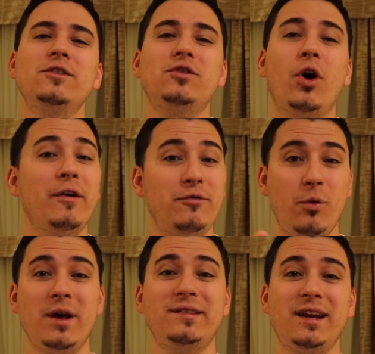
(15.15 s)
So if you
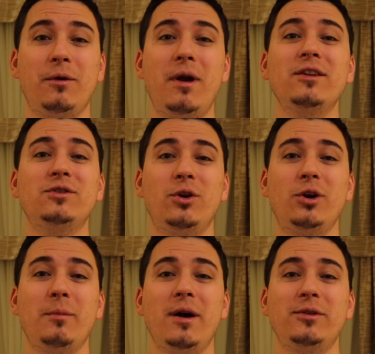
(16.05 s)
want to stick around to
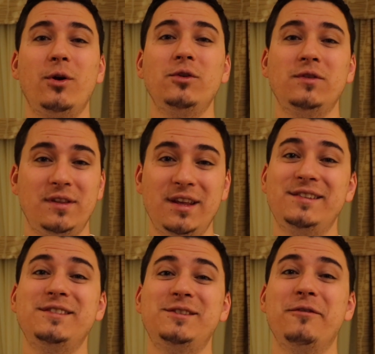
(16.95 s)
learn about those,
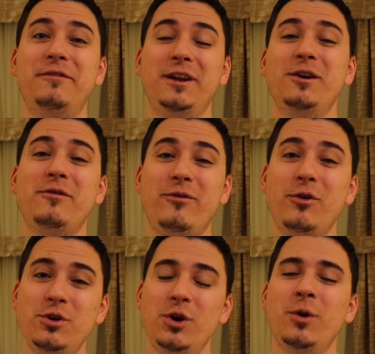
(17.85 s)
this is the video
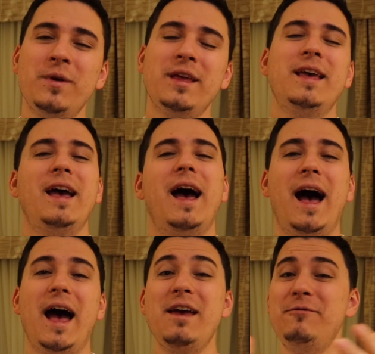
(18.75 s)
for you.
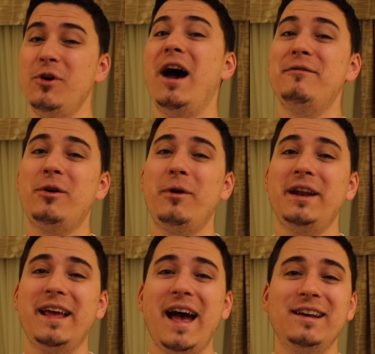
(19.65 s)
If you haven't
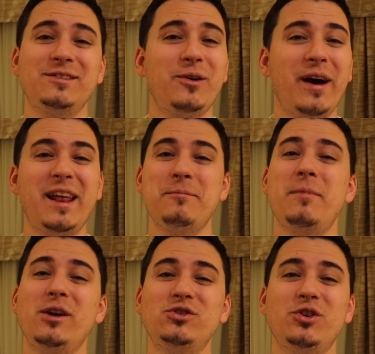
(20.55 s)
already, guys, go ahead
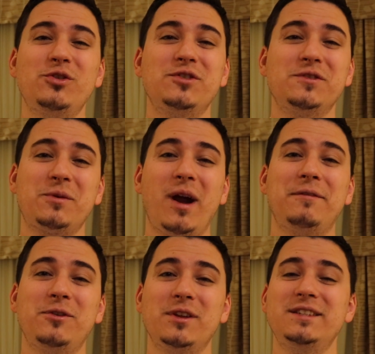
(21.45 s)
and make sure you
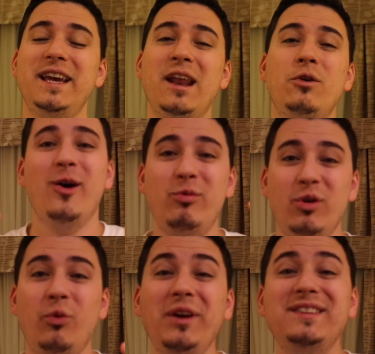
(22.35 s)
subscribe to the channel.
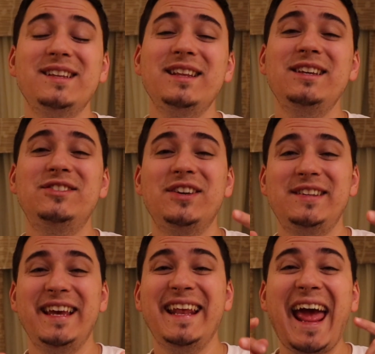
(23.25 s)
We recently
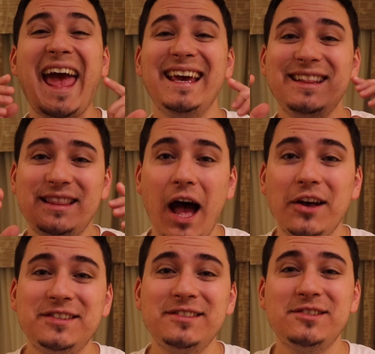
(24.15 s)
just hit
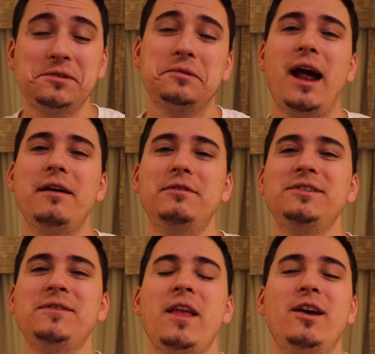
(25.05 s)
1,000
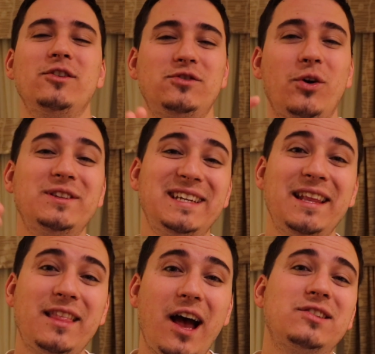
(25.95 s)
subscribers, so
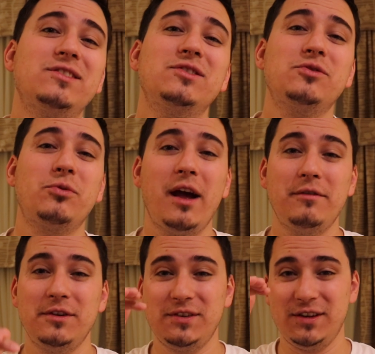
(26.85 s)
10,000
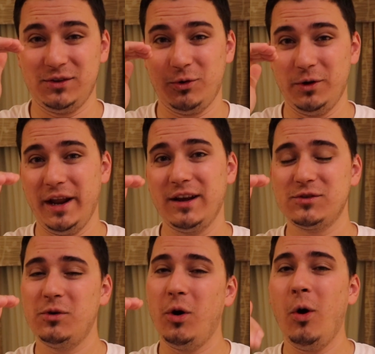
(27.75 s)
subscribers is our
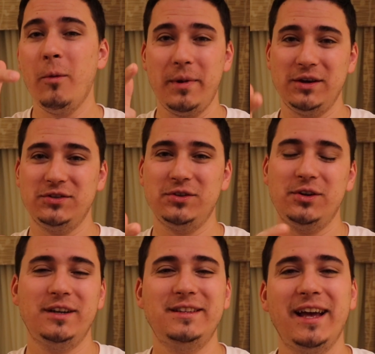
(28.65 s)
next goal. Make
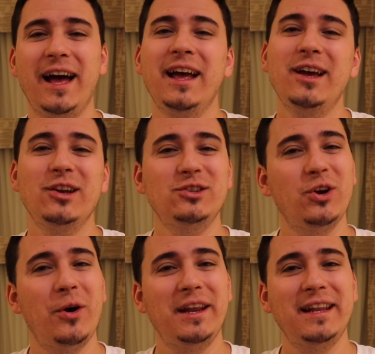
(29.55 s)
sure to
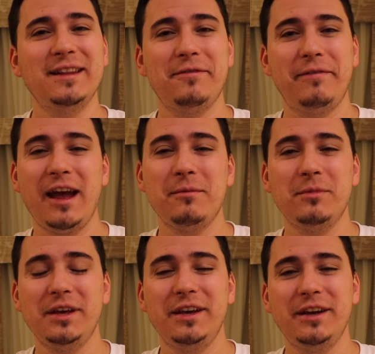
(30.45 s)
join in the
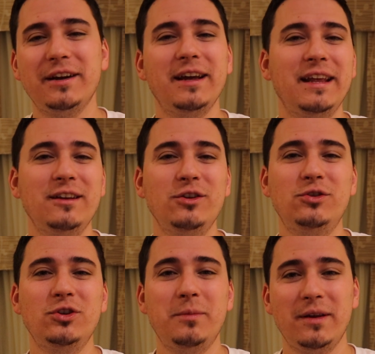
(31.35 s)
family here in
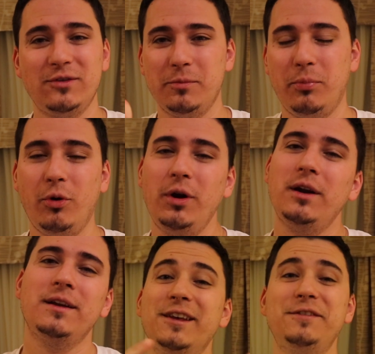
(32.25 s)
YouTube and
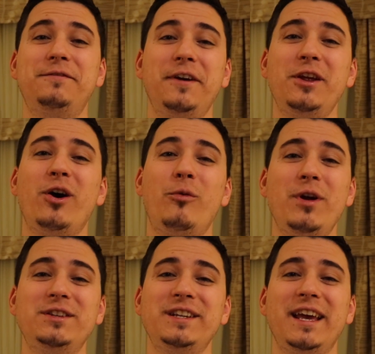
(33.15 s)
support. This video
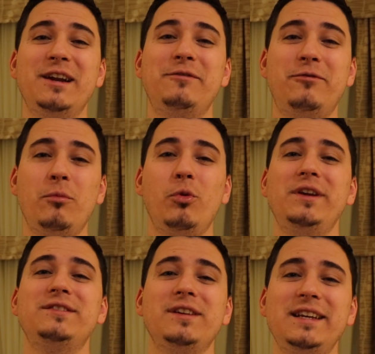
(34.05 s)
originated from
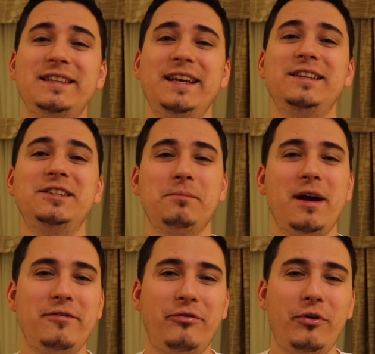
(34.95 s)
recently teaching
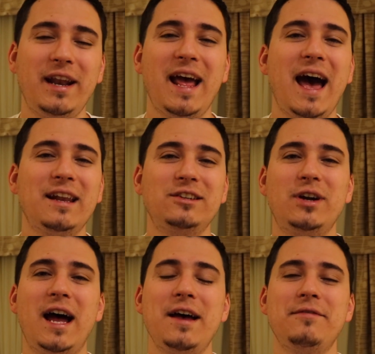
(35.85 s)
my friend how to
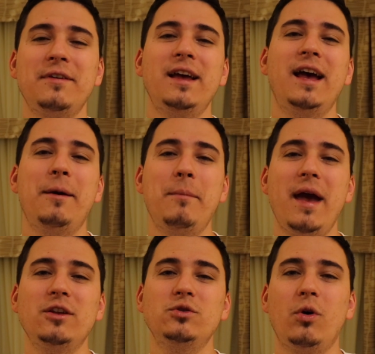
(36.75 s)
drive
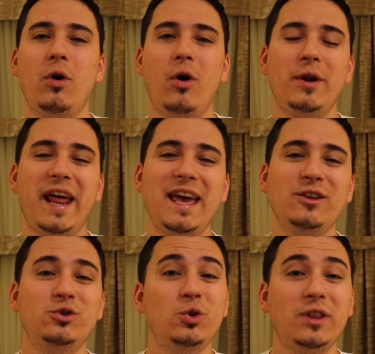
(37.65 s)
manual on
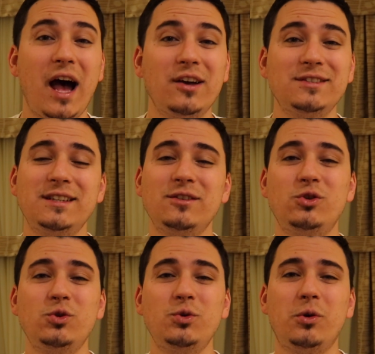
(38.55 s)
a 2000
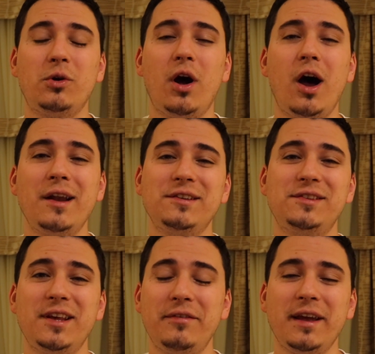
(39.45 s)
two-door Honda
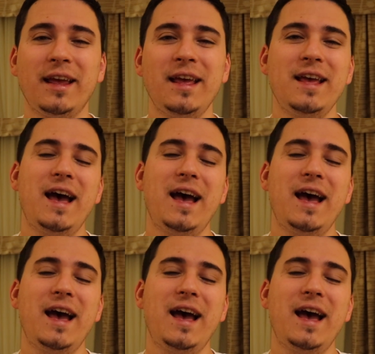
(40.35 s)
Civic.